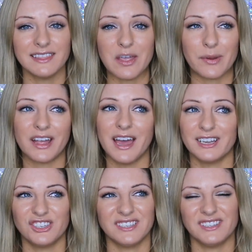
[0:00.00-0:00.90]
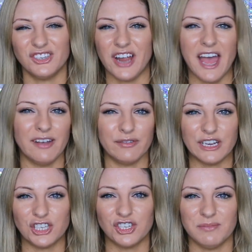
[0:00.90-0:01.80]
They were kind of just your
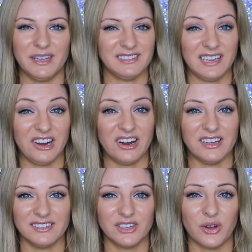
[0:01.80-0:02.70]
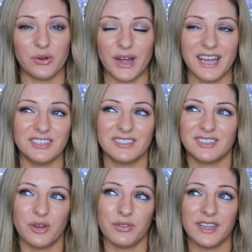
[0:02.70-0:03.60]
average mascara. So I
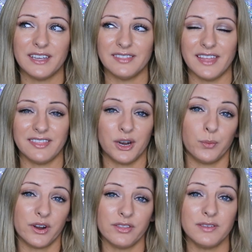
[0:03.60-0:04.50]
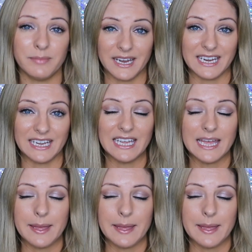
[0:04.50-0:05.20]
just don't think that they're worth the money.